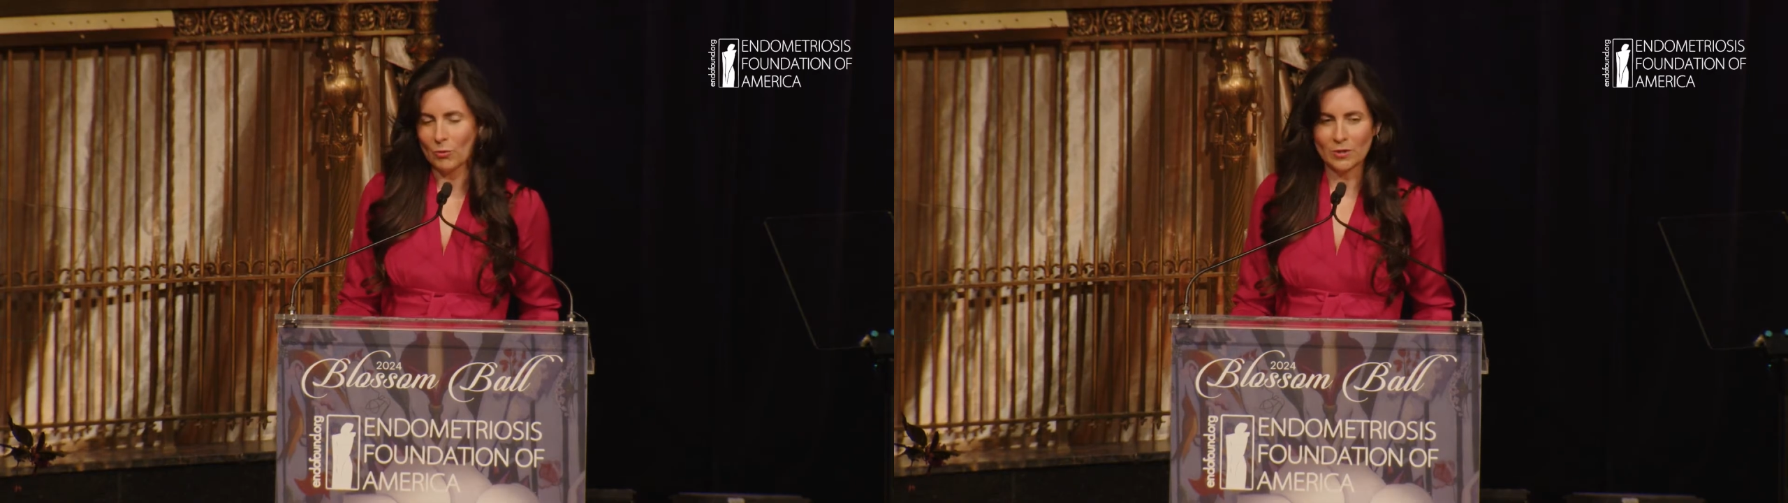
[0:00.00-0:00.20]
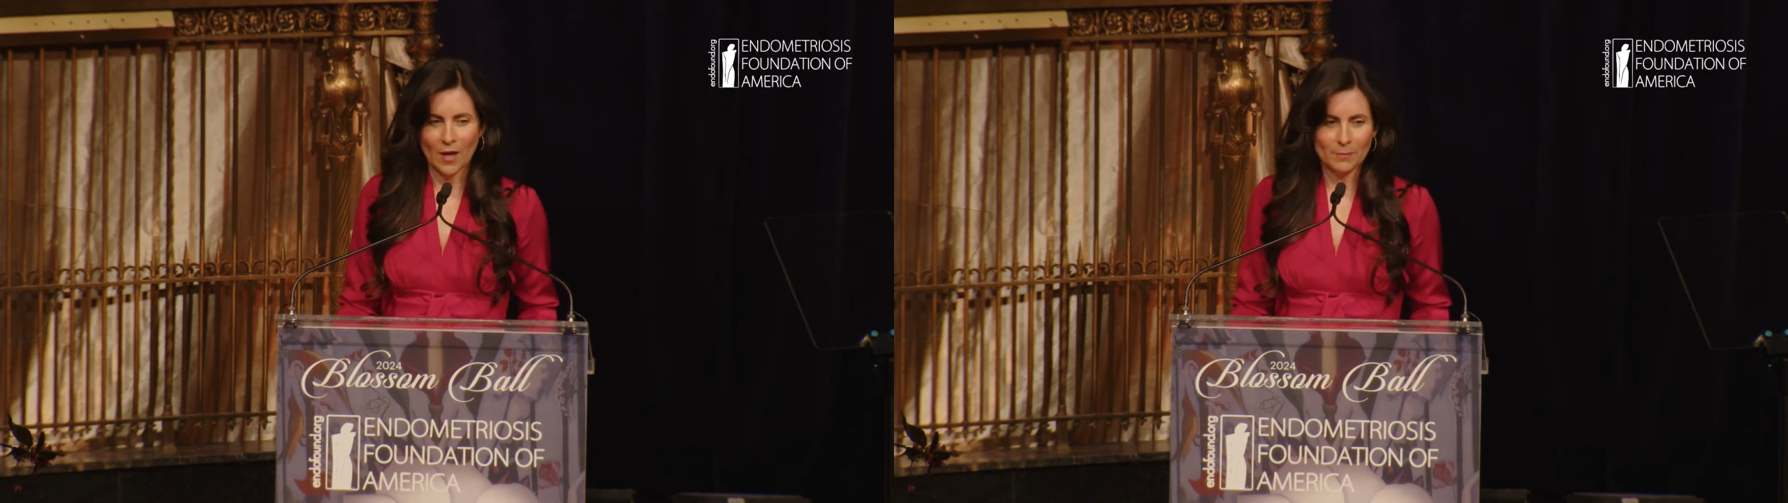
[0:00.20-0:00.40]

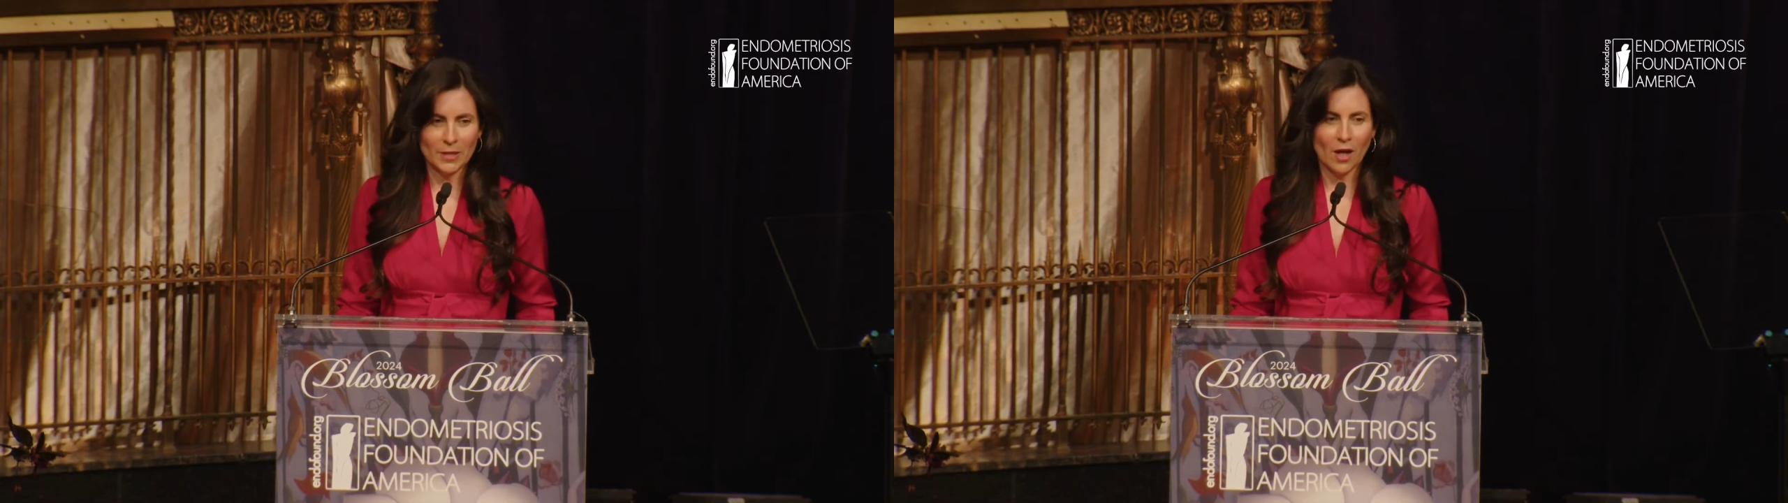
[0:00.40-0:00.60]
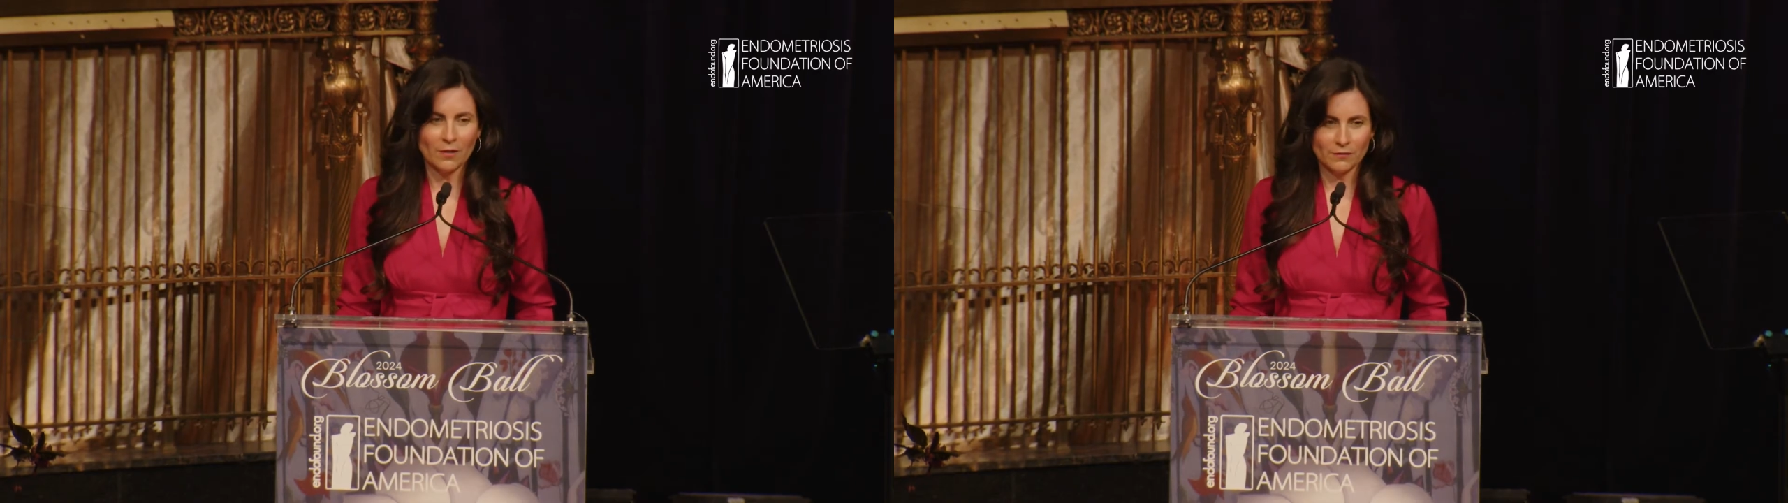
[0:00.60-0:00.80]
will not
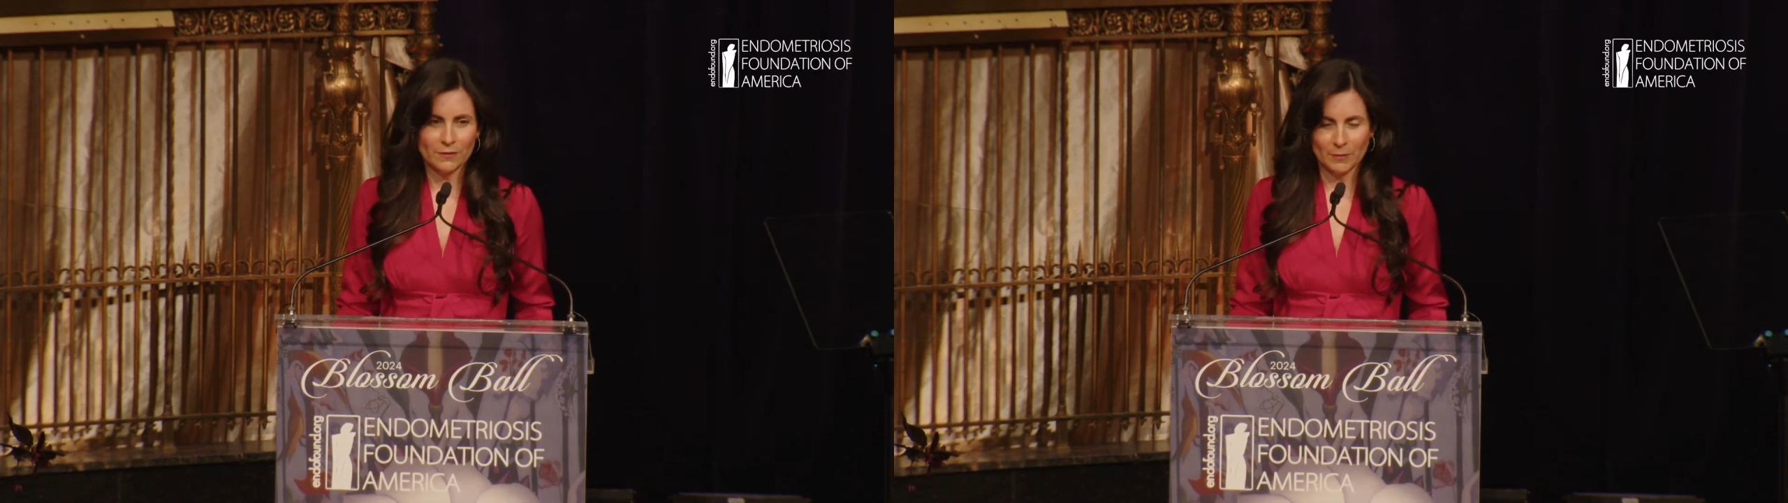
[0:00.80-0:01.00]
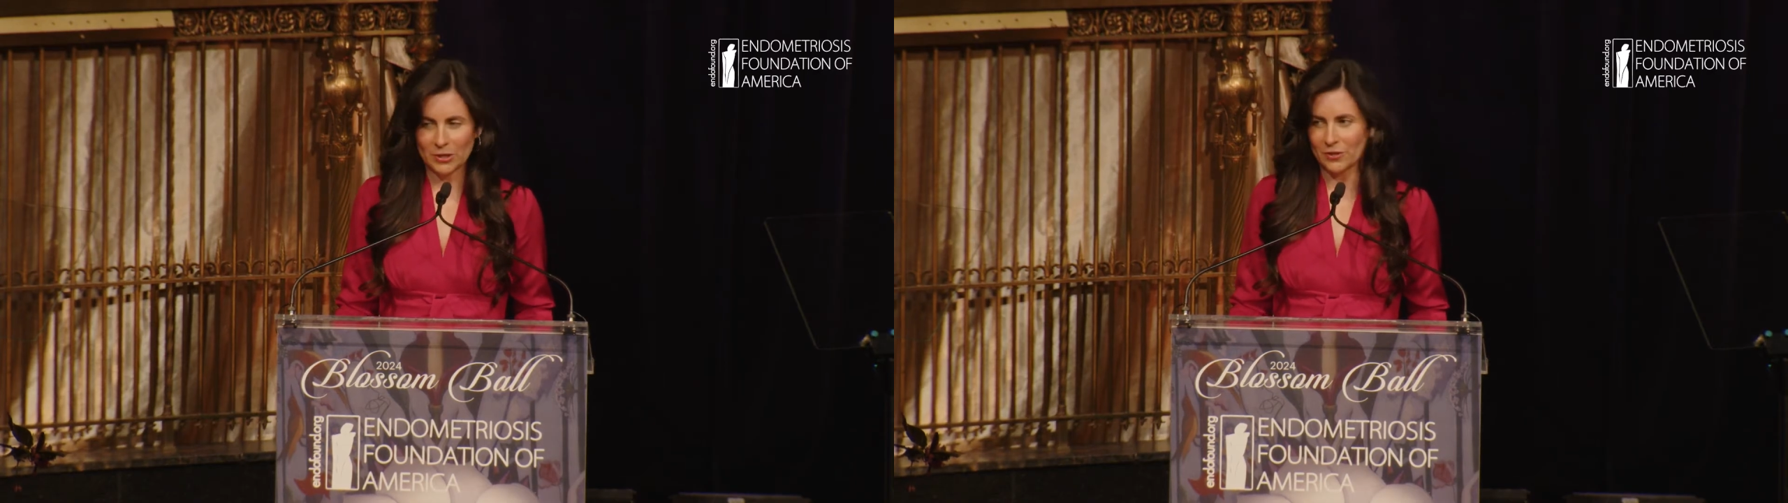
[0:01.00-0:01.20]
be
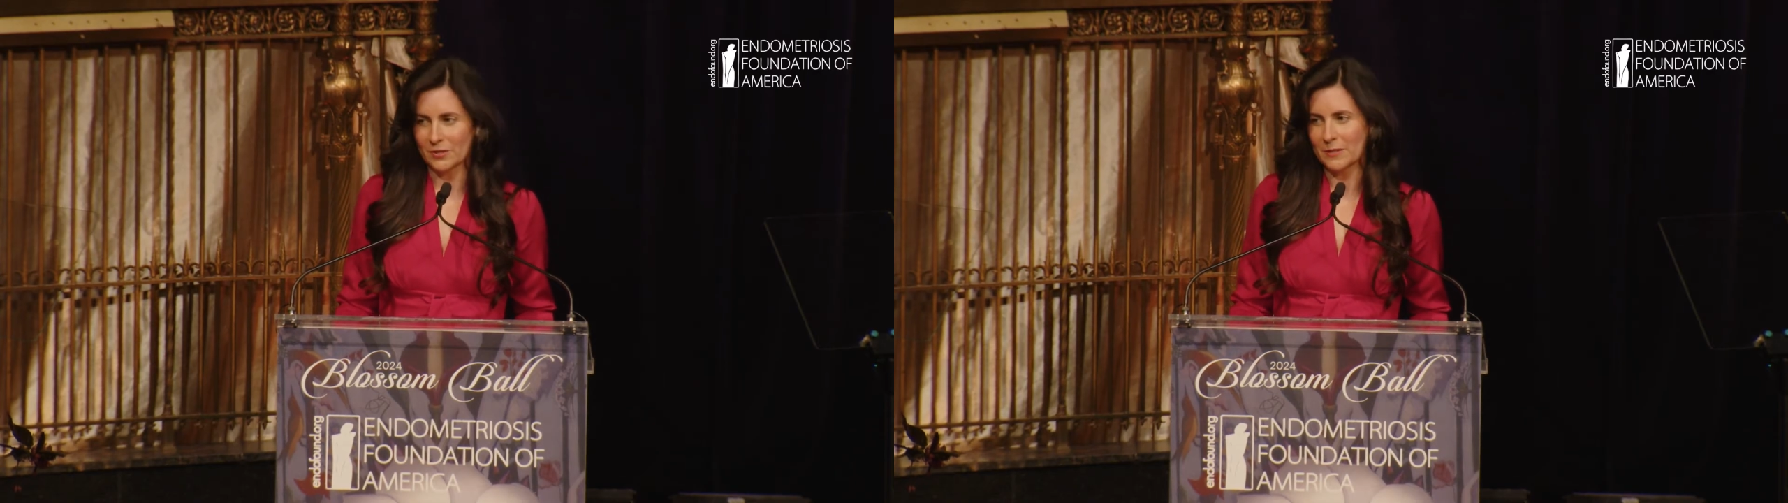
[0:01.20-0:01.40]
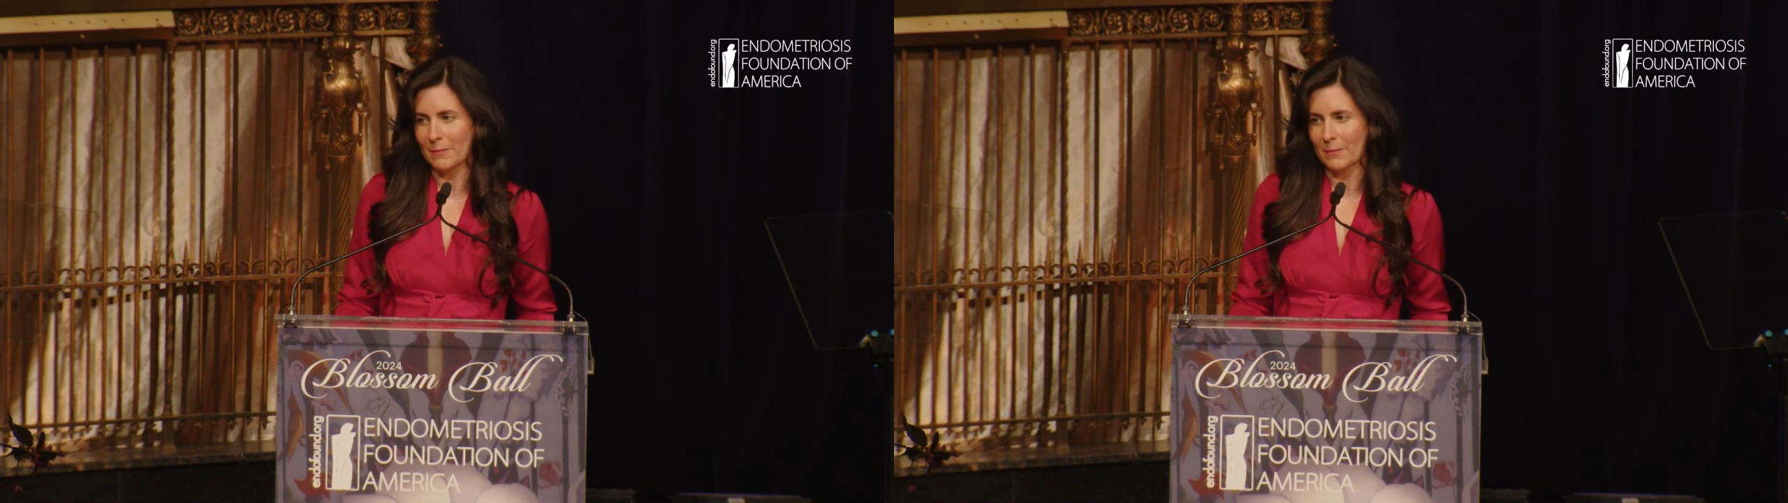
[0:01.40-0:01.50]
unfamiliar to